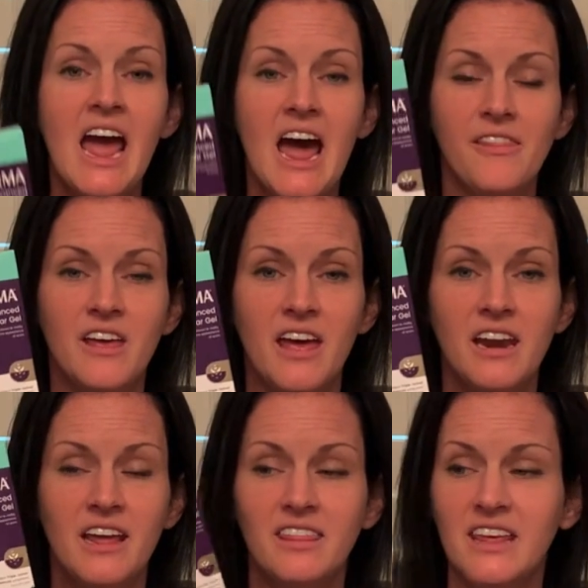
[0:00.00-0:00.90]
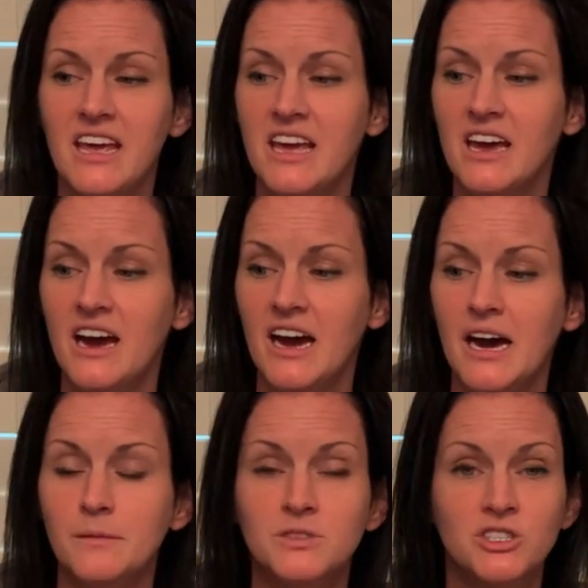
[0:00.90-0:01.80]
and then the
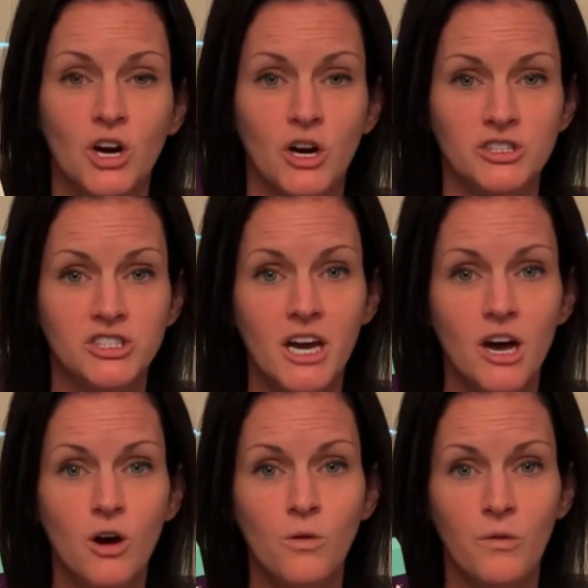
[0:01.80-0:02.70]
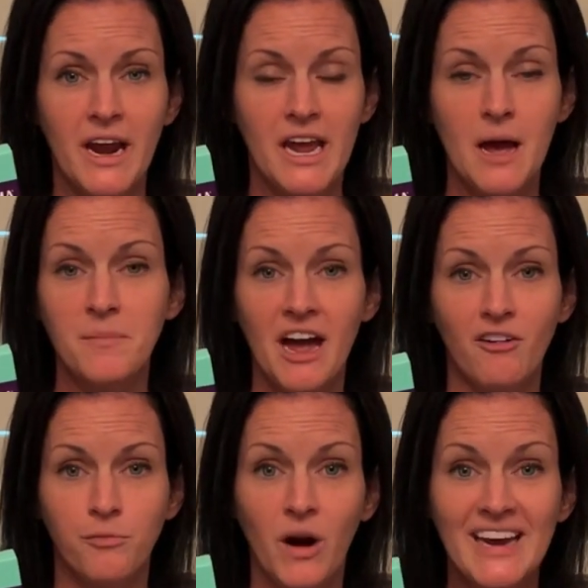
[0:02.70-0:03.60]
Scar Gel rang up
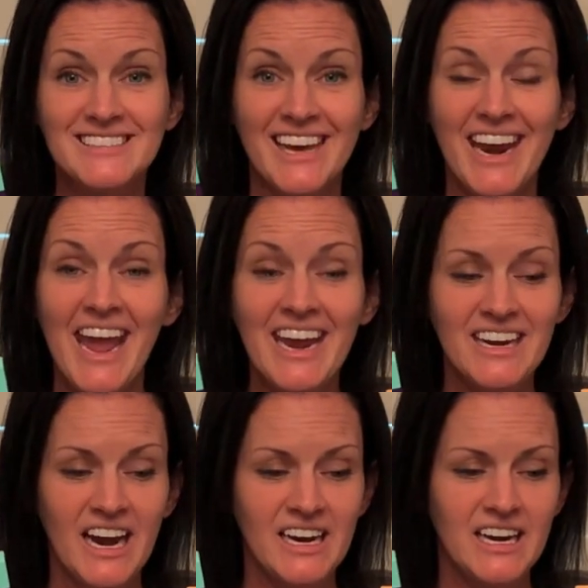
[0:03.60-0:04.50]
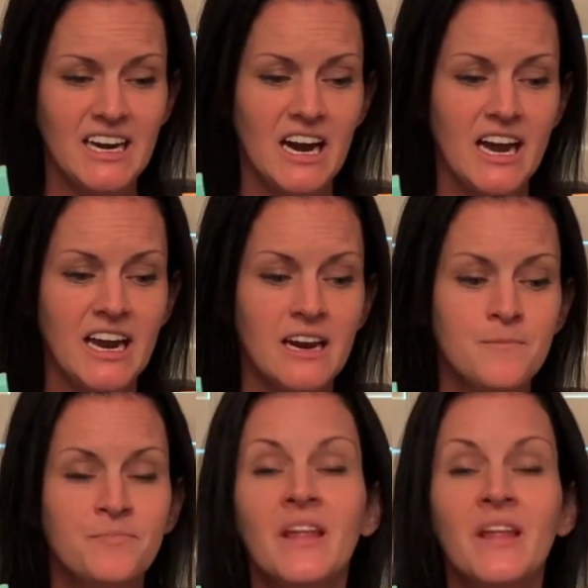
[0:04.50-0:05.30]
half price at $8.99.